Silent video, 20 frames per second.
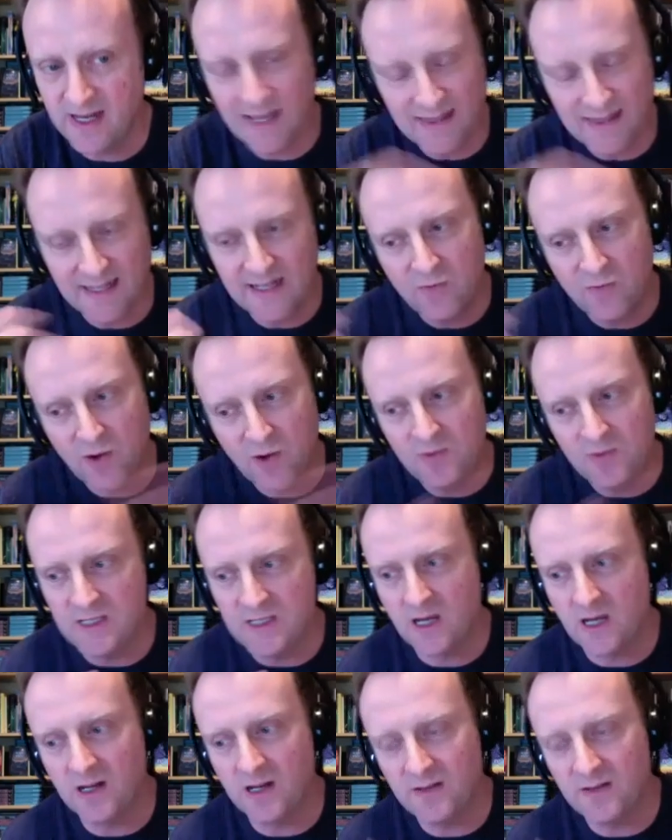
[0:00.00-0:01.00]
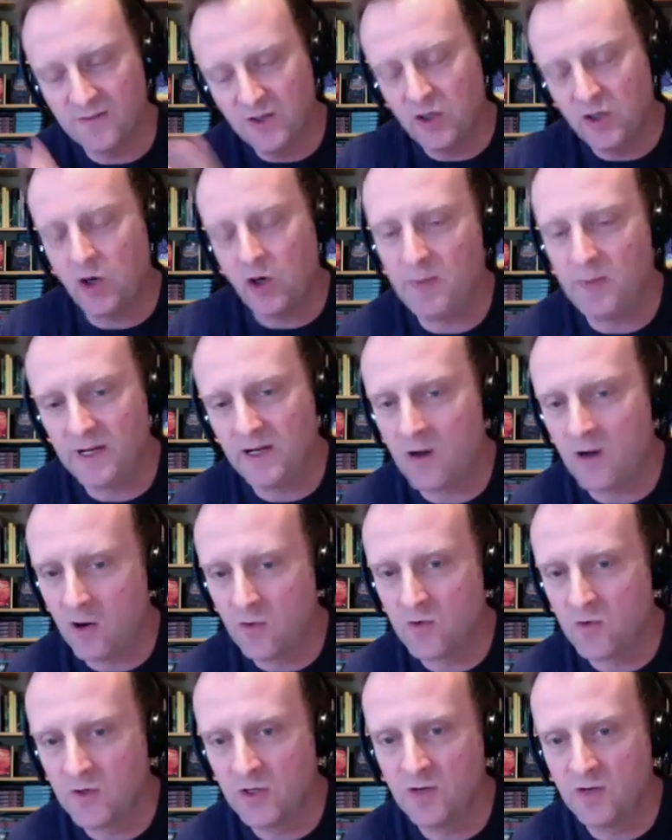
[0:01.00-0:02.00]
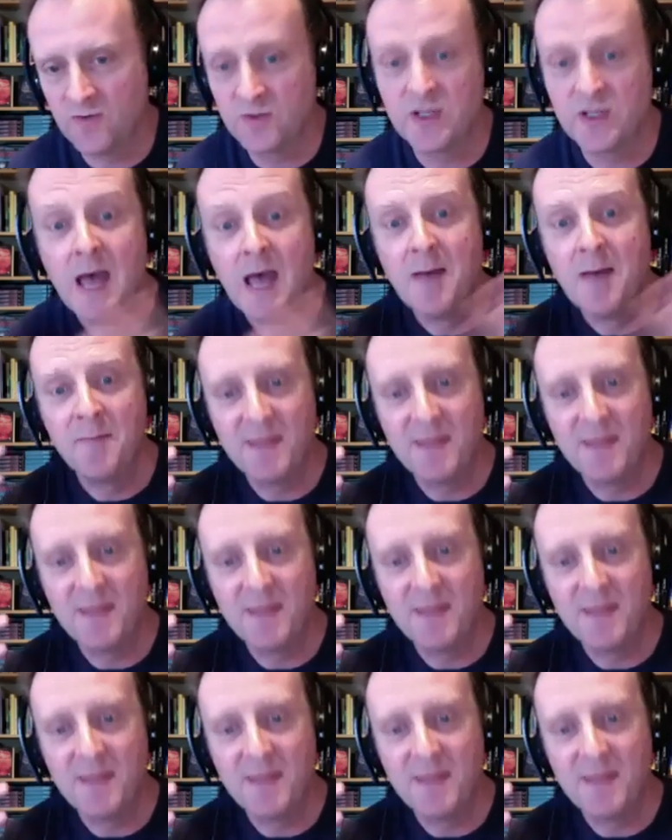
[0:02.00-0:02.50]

And then he wrote these kind of comic horror novels.